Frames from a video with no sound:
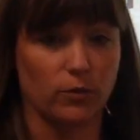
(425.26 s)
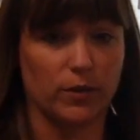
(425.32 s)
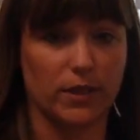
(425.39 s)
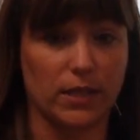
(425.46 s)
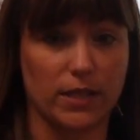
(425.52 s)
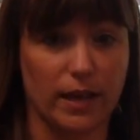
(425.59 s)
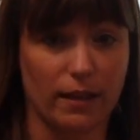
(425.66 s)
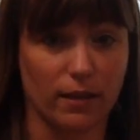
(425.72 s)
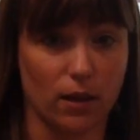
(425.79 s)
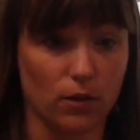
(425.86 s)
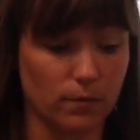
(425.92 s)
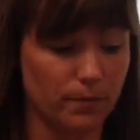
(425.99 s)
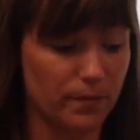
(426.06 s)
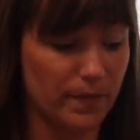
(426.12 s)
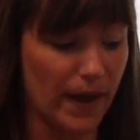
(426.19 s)
with the
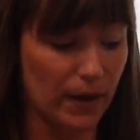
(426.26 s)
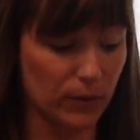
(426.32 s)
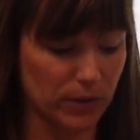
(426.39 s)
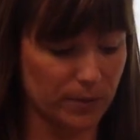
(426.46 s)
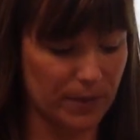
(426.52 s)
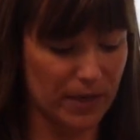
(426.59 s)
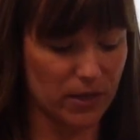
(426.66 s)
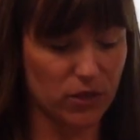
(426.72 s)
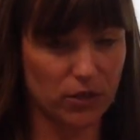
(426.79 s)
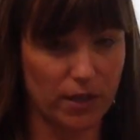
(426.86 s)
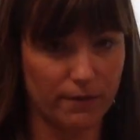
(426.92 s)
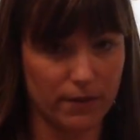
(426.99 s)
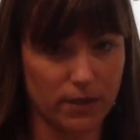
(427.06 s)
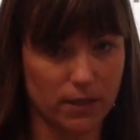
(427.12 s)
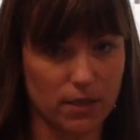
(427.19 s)
yellow. That was page
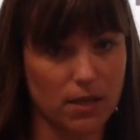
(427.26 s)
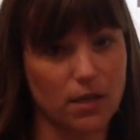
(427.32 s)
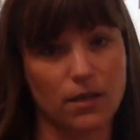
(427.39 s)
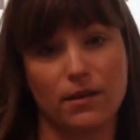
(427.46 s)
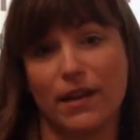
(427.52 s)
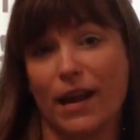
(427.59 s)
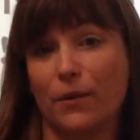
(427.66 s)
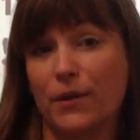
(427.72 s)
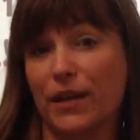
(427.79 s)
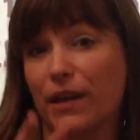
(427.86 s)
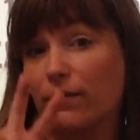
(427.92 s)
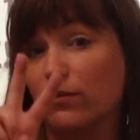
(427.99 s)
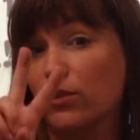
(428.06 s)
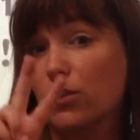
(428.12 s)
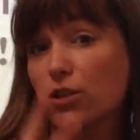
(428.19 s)
17. Now we
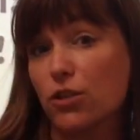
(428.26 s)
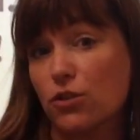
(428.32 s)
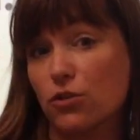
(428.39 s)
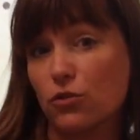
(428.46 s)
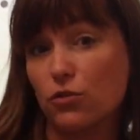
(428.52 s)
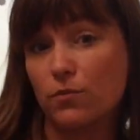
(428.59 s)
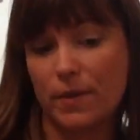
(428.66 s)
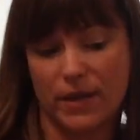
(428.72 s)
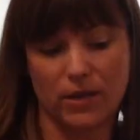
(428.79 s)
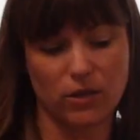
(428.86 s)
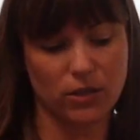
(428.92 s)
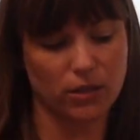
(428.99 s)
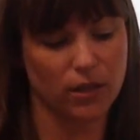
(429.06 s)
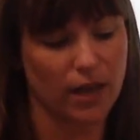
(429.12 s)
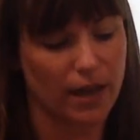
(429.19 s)
have 2
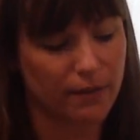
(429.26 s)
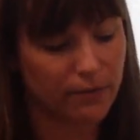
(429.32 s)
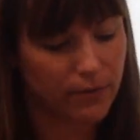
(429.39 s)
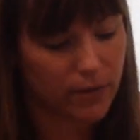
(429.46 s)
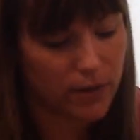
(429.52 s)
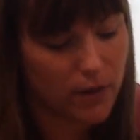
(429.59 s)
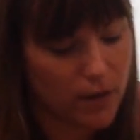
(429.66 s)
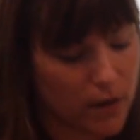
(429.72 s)
pages left.